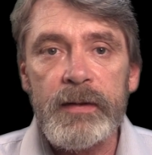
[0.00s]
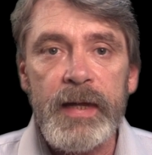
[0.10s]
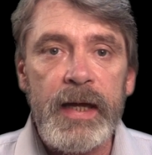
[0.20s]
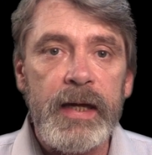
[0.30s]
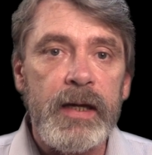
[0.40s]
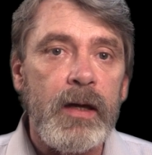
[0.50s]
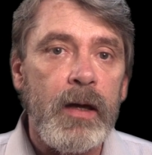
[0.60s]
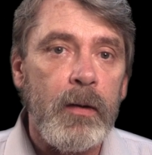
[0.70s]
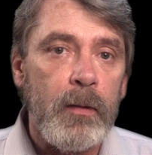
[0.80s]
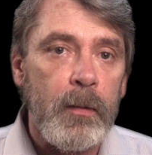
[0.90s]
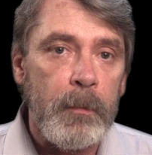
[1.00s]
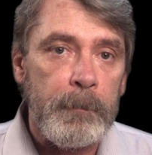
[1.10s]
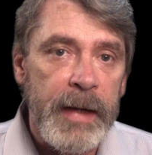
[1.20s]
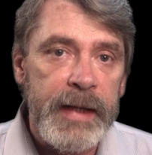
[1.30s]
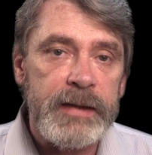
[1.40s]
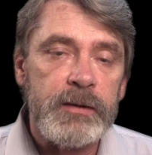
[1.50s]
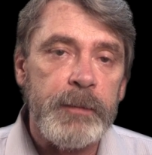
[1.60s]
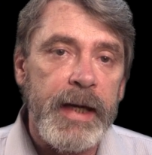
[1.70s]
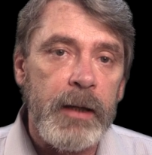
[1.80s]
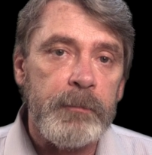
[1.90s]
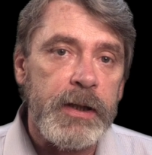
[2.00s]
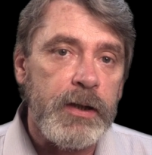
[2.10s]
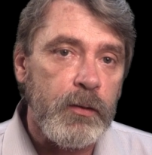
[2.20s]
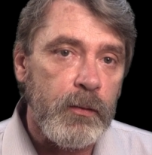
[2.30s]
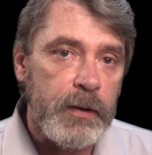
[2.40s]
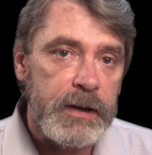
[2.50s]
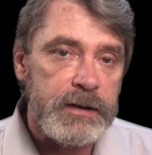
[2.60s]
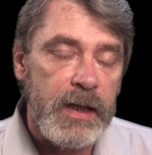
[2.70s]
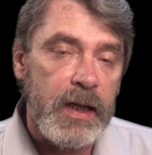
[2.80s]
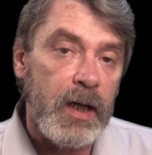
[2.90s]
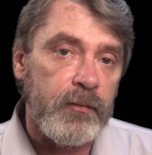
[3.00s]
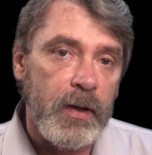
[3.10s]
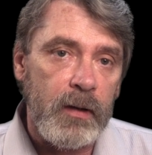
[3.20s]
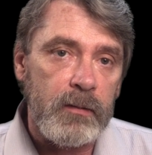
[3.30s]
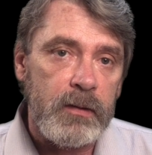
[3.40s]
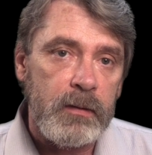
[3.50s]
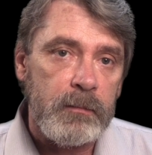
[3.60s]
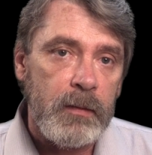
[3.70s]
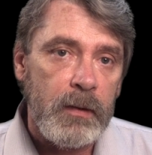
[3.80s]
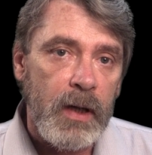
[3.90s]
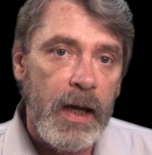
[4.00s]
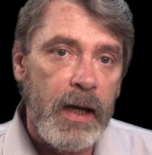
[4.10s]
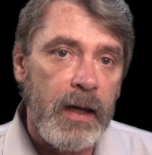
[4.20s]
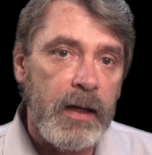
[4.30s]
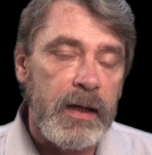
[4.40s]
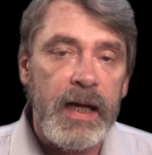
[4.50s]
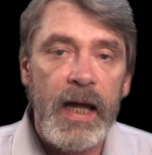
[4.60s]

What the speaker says: they made some ambiguities that I found. And it